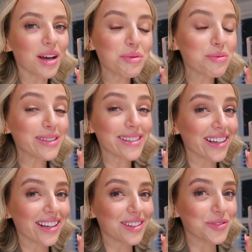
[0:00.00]
I'm on my
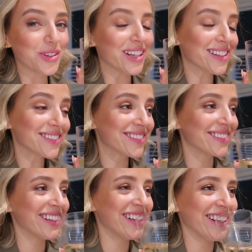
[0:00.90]
second glass already.
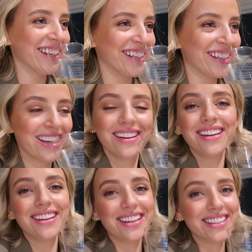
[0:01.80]

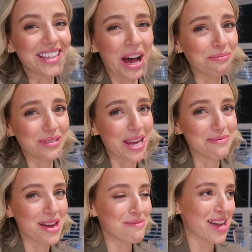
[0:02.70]
It's hump day,
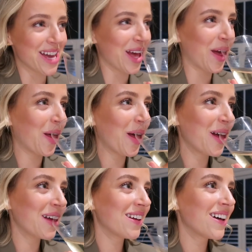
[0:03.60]
baby.
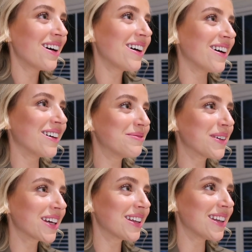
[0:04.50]
Oh
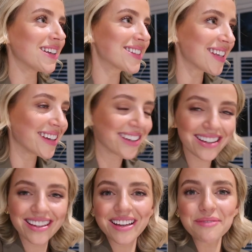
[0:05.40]
my goodness.
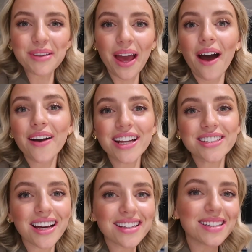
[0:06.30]
But yeah, I'll
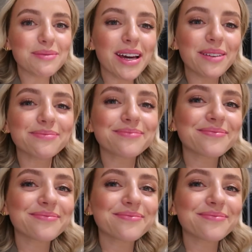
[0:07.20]
catch you guys in a bit.